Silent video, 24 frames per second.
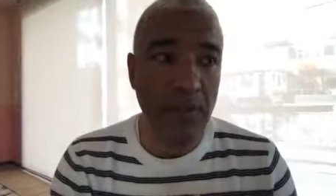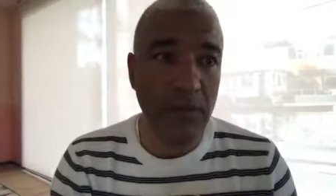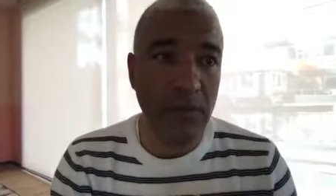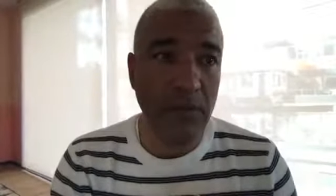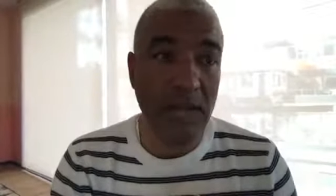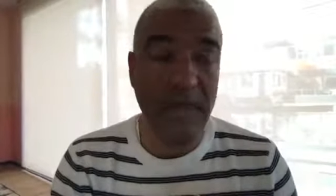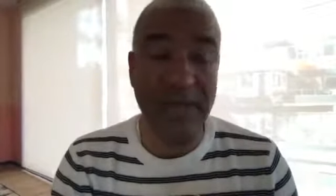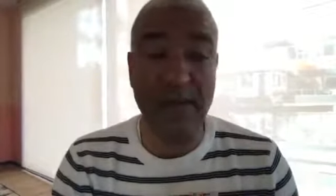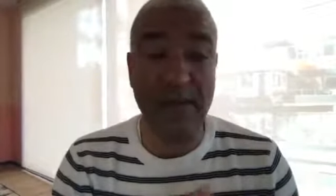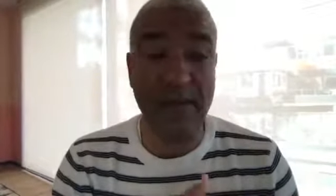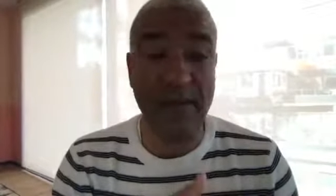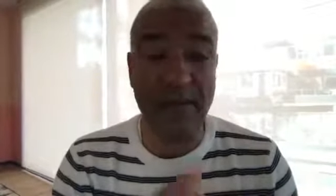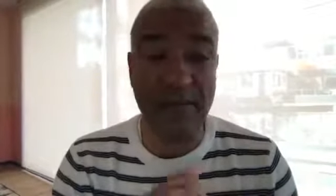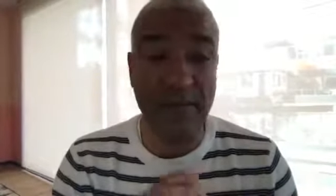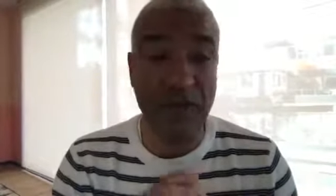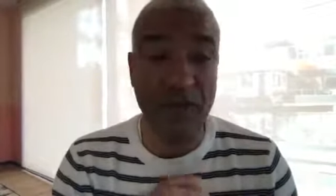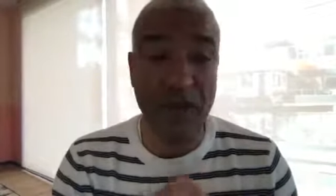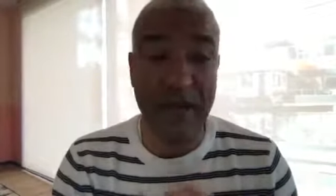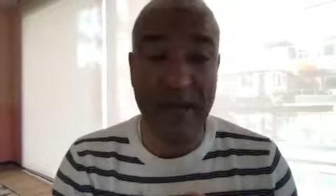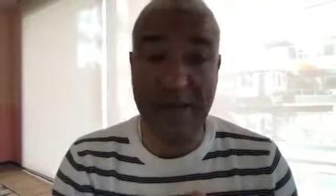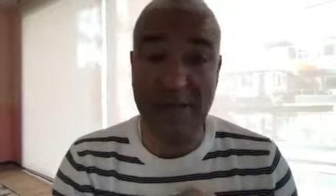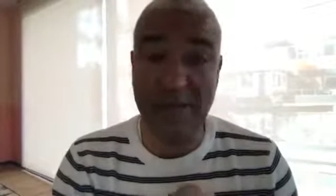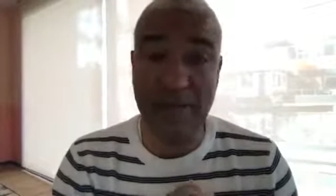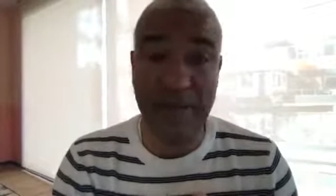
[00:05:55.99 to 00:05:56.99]
like if you
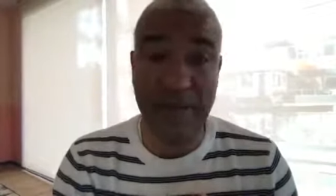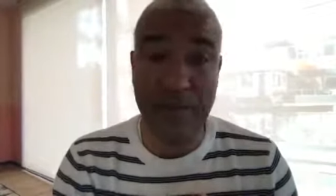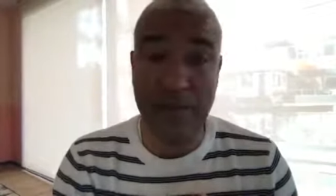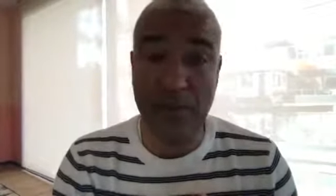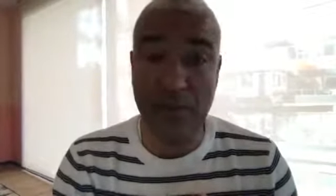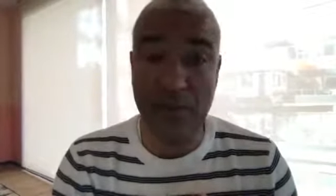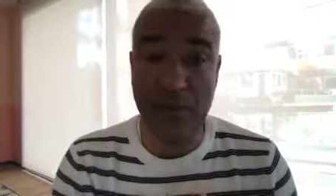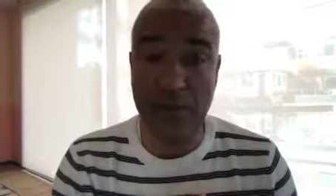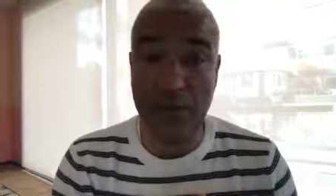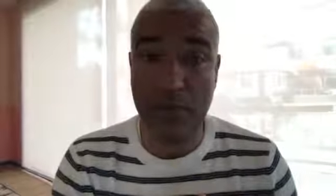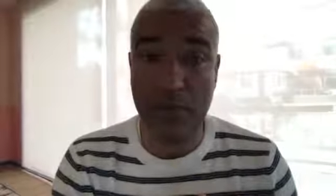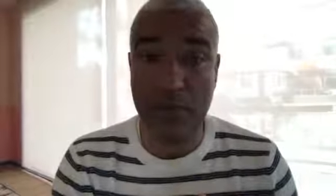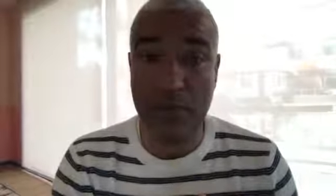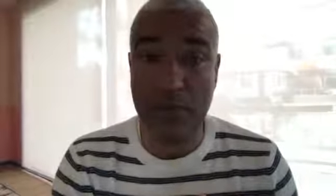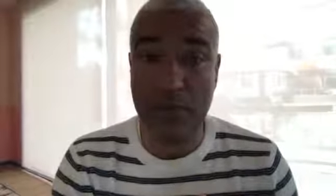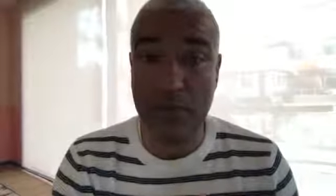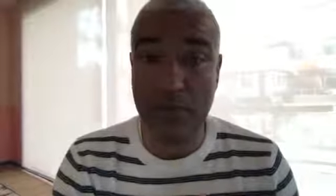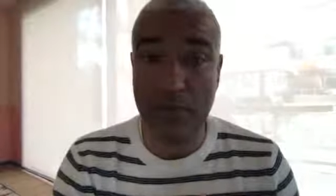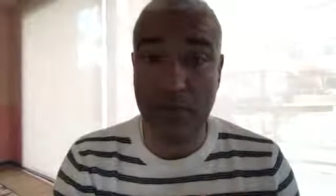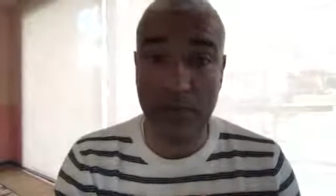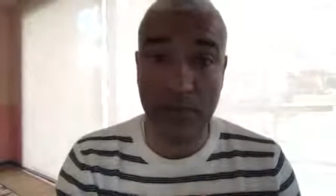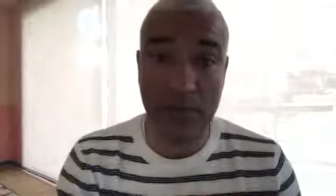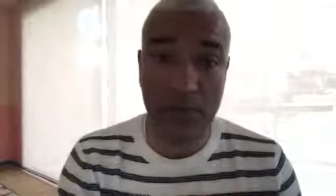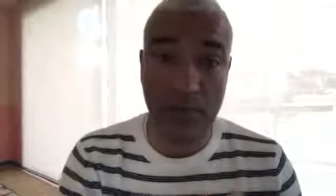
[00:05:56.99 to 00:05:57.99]
have people
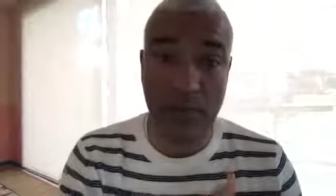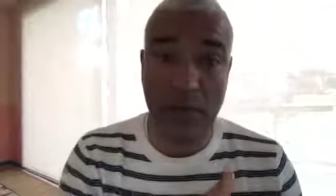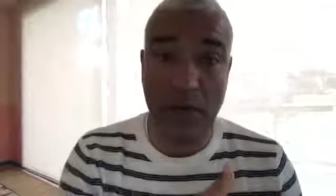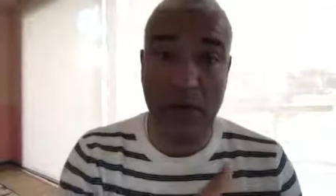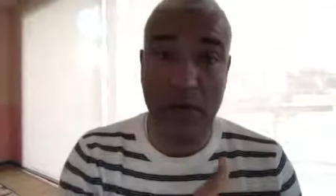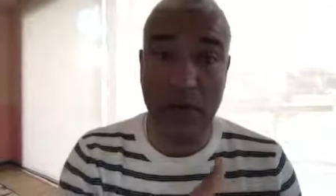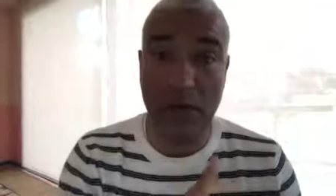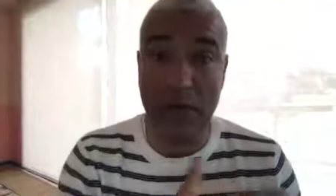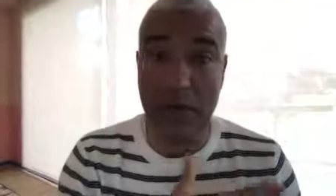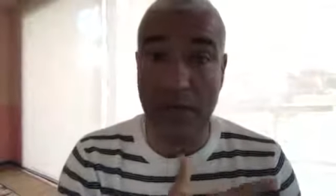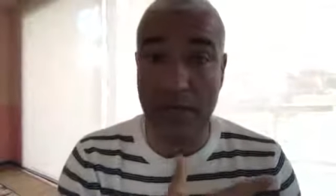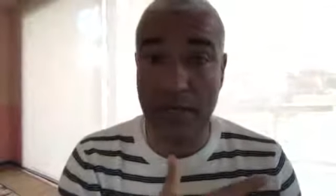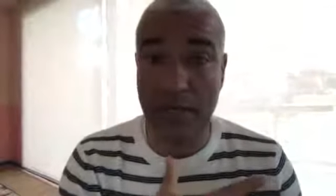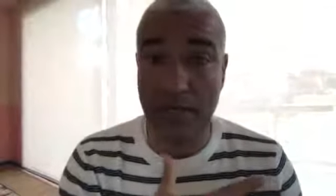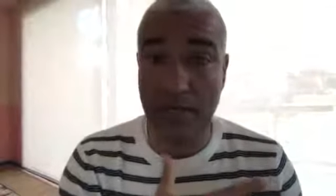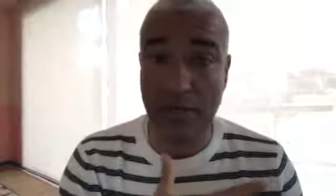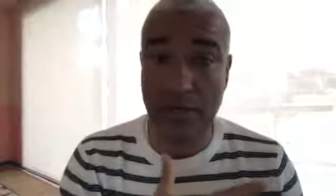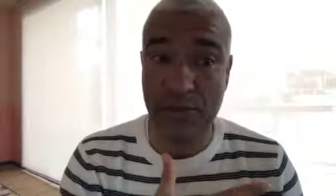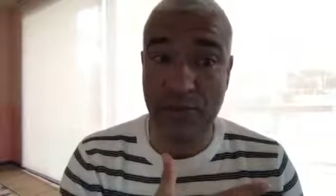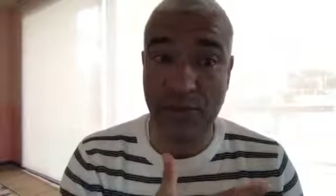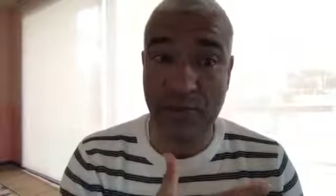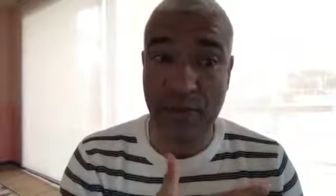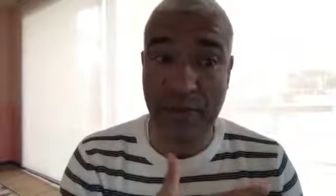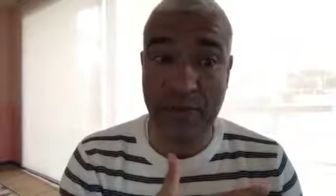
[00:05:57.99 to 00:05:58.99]
which are in your
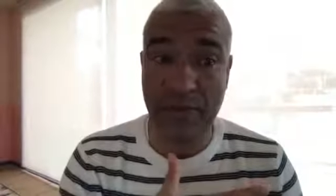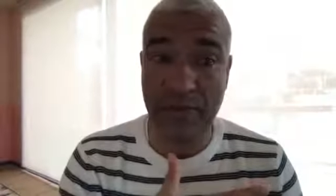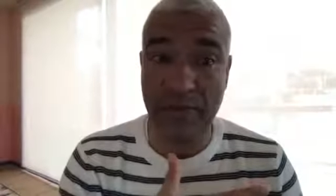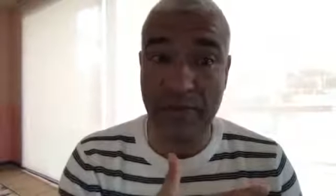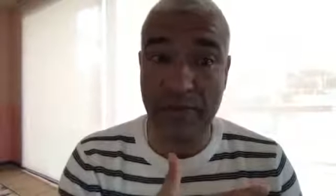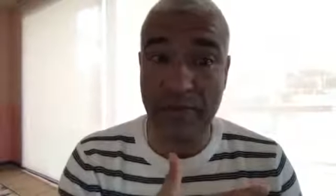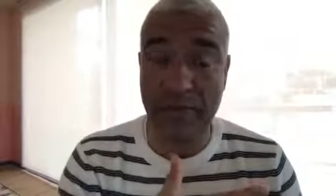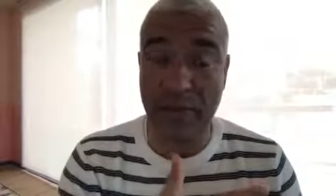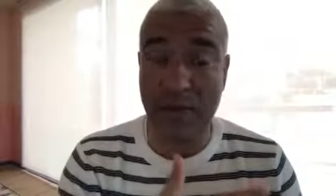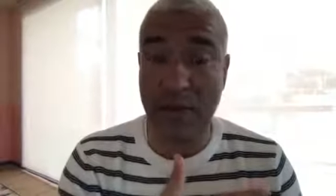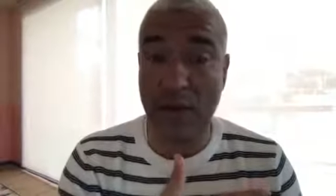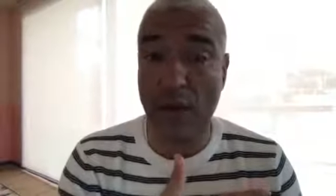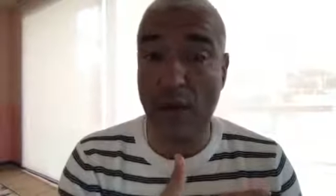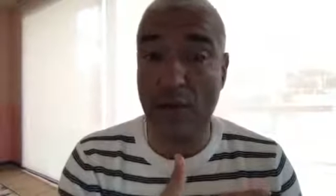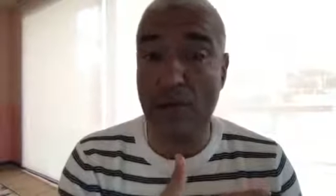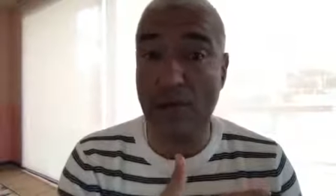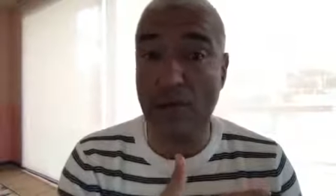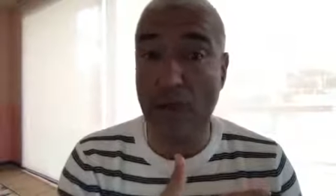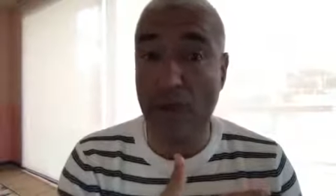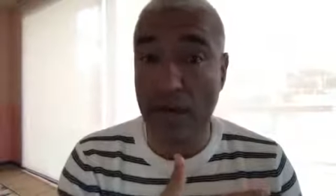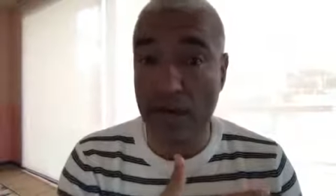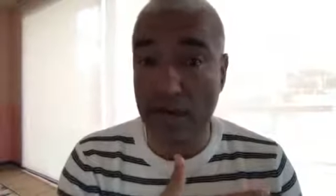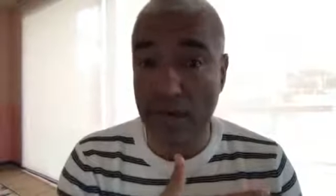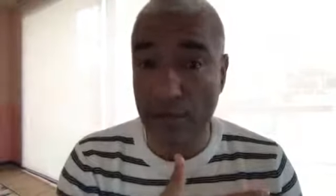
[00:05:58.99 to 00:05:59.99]
surrounding that are
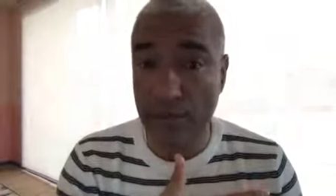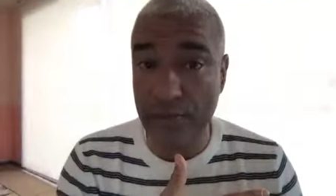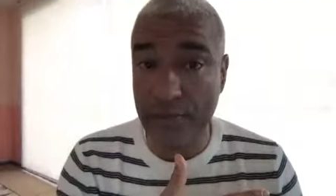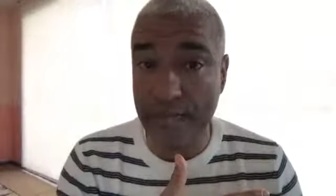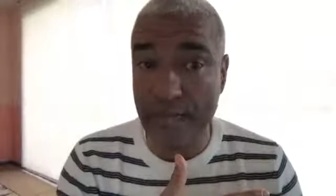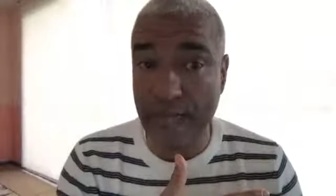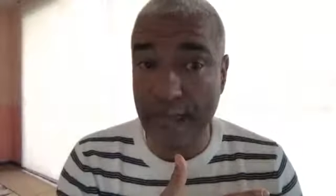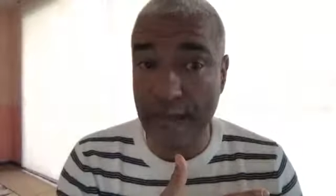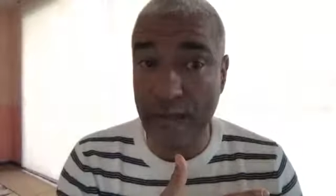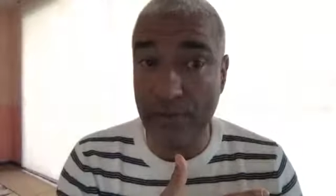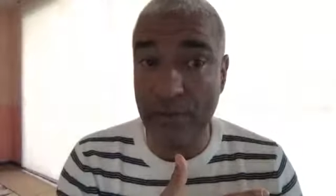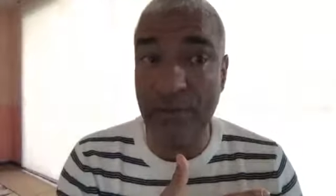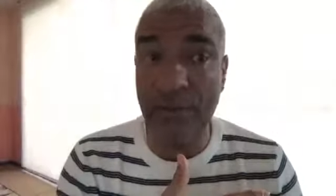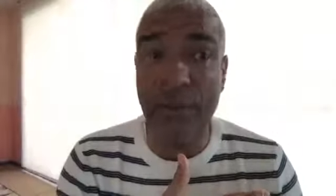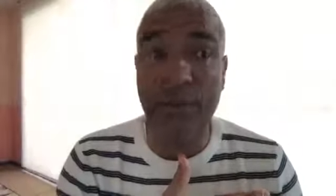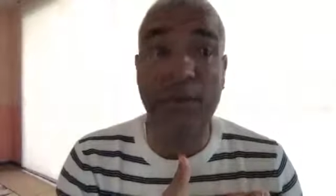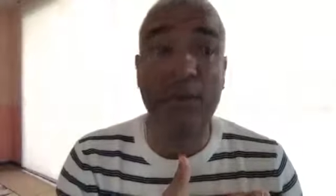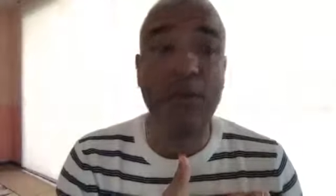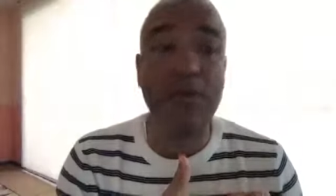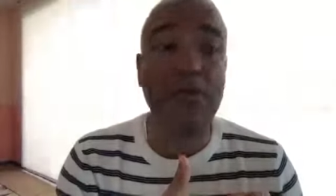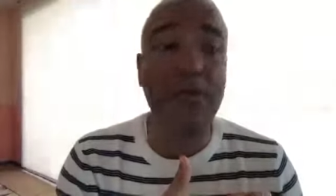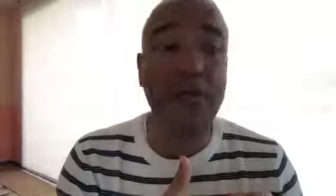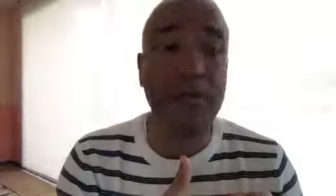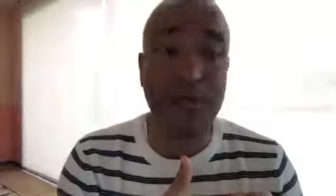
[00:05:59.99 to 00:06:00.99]
putting you
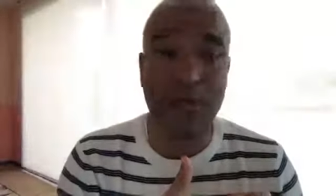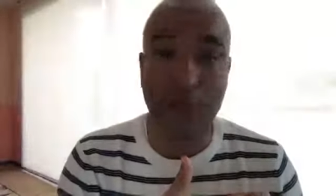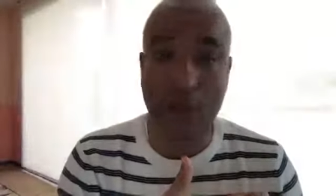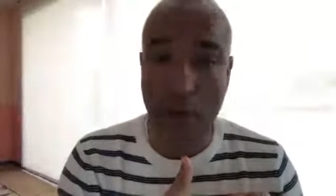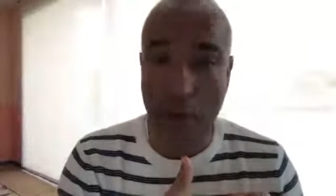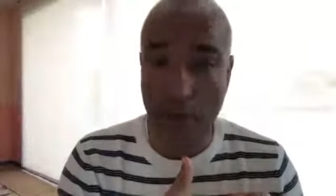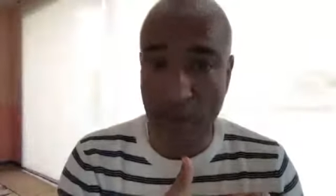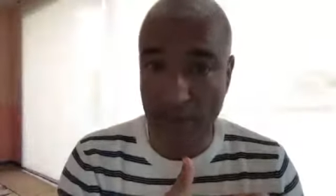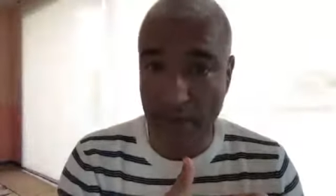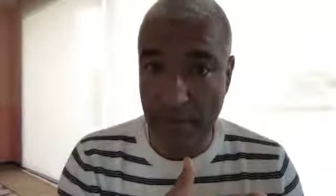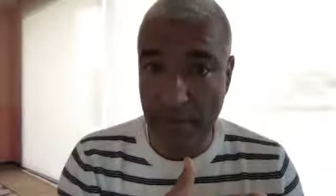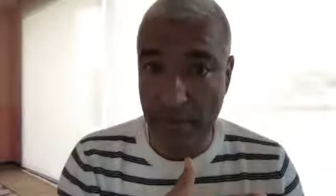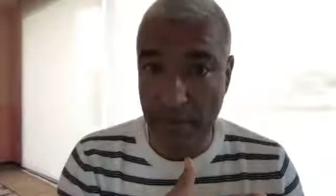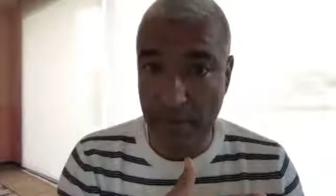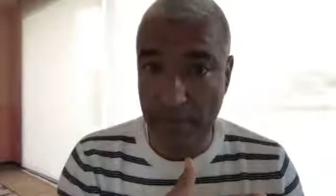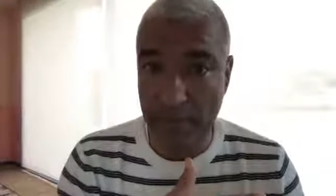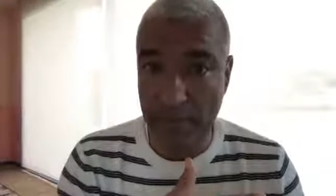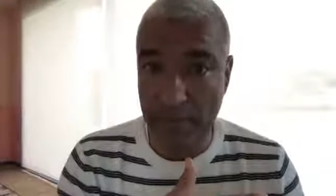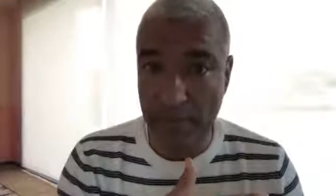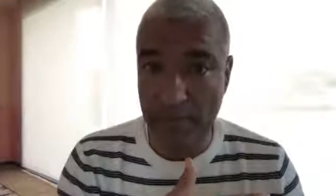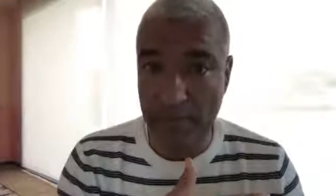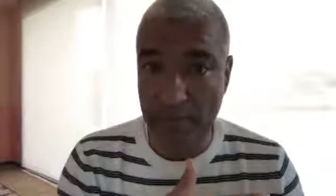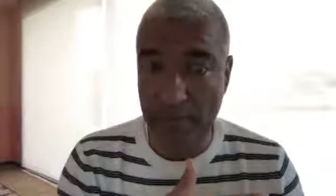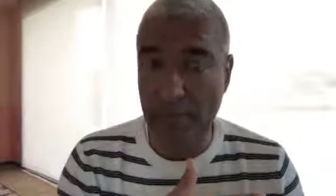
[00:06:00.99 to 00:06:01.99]
down this is wrong people
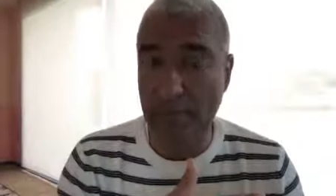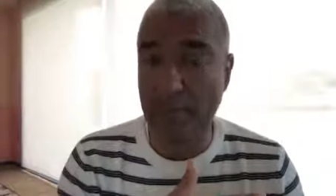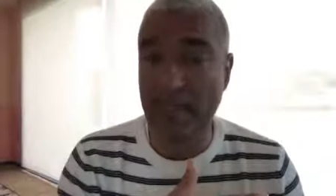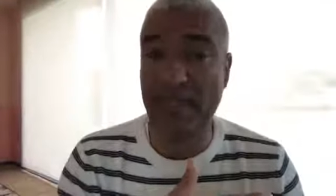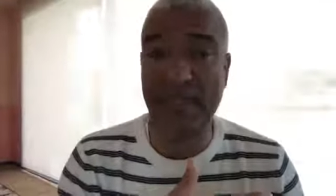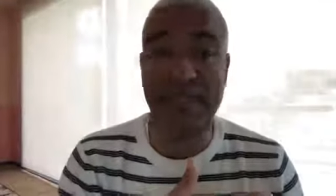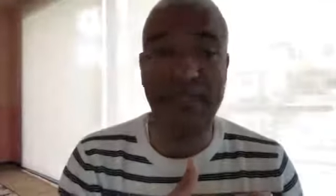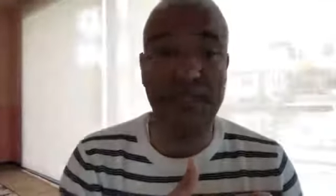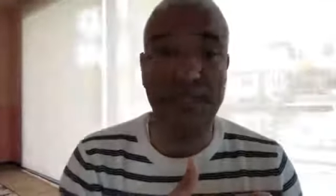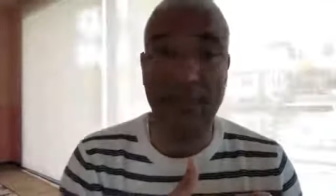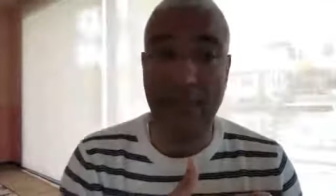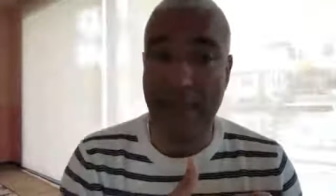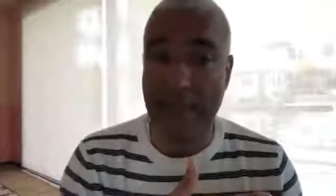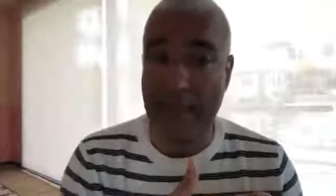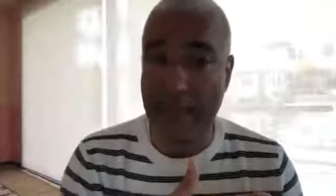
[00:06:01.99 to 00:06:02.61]
this is the bad